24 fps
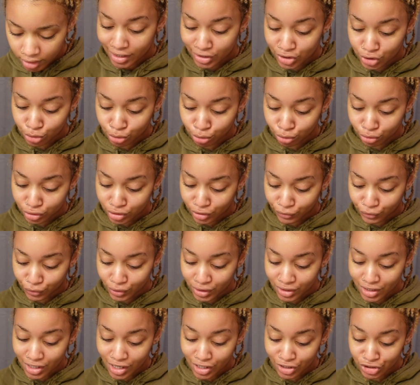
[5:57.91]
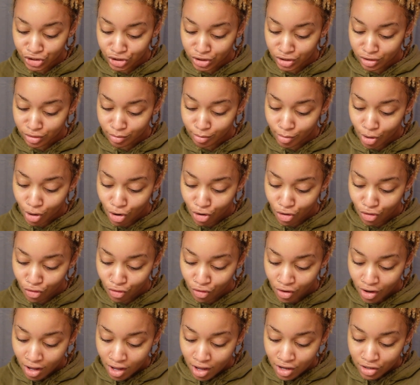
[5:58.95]
It's cruelty-free,
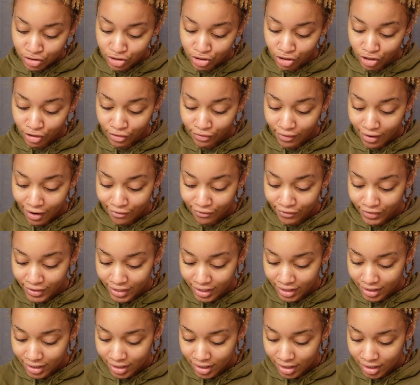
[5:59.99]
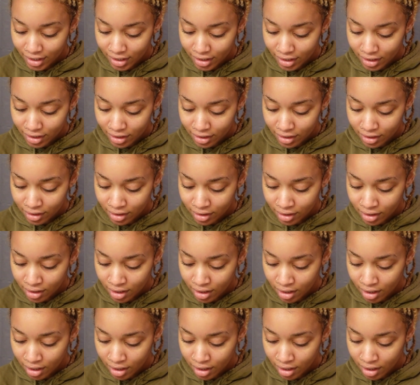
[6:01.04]
non-GMO, certified vegan,